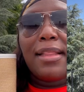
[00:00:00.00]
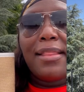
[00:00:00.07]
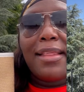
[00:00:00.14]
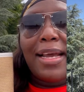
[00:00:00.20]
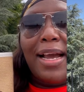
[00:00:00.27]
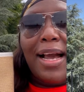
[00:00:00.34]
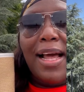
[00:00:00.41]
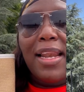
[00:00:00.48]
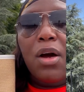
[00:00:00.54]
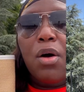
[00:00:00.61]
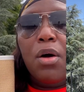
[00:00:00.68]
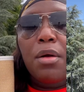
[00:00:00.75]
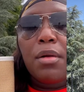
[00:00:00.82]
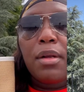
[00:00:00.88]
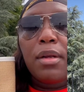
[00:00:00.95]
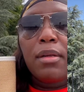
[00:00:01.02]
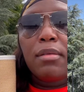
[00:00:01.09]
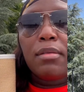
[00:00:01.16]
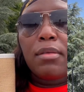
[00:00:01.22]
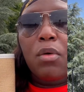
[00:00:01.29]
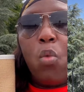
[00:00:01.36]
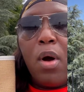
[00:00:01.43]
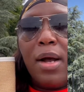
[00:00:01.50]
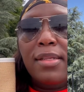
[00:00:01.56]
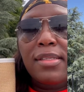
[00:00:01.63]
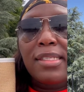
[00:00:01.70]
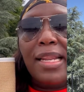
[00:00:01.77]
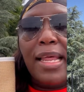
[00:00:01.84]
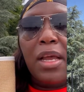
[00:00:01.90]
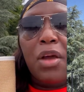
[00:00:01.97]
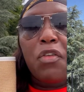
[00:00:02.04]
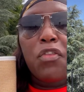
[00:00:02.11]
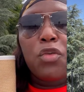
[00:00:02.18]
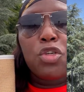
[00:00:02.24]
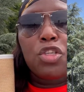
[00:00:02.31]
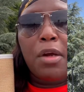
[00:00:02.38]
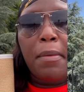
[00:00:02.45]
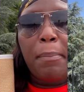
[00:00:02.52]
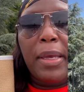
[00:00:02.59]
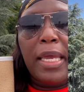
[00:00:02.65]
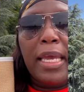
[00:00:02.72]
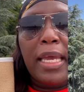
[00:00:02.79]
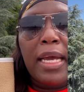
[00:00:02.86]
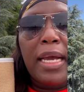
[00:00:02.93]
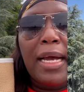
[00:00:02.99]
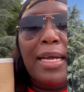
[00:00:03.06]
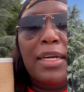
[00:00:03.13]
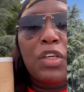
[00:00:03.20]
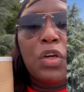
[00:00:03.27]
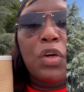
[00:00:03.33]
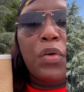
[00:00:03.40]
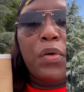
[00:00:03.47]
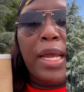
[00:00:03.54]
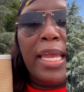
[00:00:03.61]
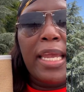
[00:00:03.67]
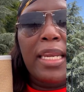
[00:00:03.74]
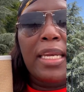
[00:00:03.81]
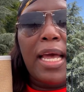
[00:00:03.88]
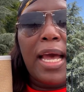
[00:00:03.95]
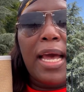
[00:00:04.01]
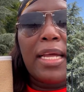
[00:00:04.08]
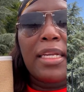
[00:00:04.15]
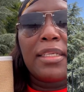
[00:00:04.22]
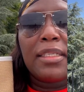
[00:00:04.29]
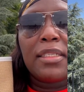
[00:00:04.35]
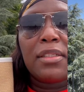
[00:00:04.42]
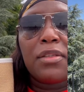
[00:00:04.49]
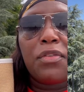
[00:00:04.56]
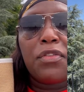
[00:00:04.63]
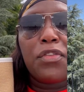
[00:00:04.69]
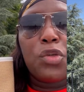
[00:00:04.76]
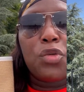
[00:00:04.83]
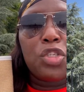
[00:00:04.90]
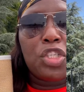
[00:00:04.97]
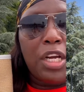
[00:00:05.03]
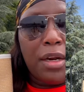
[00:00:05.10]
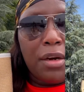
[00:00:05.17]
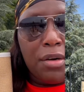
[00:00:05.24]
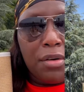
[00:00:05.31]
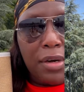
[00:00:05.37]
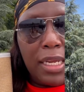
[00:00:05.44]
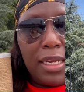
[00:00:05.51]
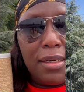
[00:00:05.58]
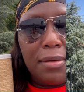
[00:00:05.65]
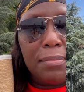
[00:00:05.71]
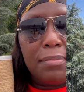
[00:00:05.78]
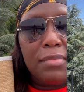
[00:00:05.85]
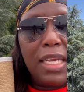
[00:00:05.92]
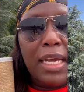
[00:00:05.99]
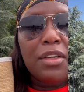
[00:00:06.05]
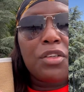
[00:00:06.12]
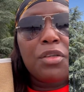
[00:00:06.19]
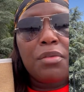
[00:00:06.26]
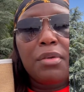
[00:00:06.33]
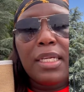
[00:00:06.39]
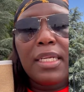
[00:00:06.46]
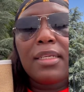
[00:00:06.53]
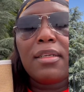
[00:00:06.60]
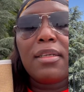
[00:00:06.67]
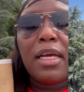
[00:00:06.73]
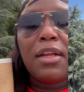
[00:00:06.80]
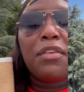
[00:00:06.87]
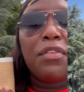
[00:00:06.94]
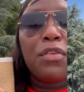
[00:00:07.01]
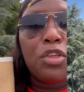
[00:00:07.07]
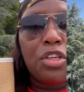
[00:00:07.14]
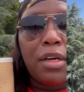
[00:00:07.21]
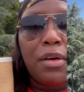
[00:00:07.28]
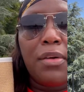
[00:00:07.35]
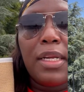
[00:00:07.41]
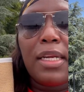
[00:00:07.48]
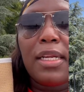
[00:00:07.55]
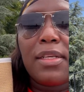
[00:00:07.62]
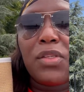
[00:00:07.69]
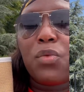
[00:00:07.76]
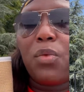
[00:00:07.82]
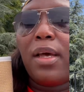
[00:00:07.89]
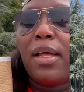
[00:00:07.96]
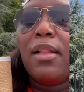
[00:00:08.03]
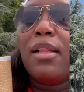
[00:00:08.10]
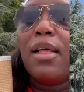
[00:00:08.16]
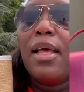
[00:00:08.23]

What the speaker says: the color ones like fuchsia pink and green and fuchsia green and fuchsia green as well,